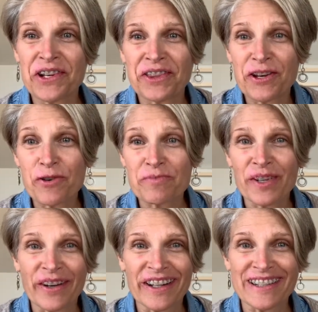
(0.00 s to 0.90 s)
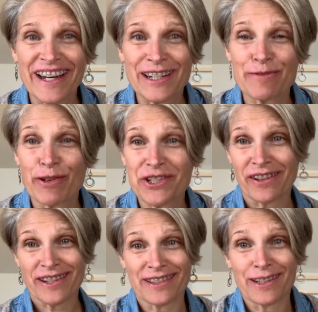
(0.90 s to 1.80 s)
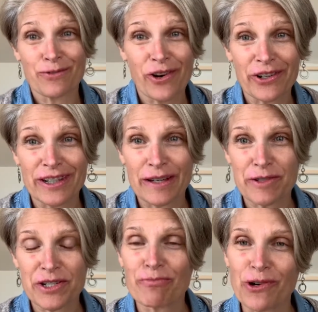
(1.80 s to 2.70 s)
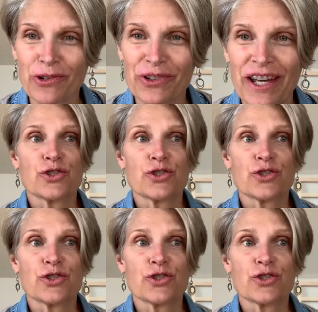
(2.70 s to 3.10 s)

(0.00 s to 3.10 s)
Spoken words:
Healthy Homes Architect specializing in water damage mold.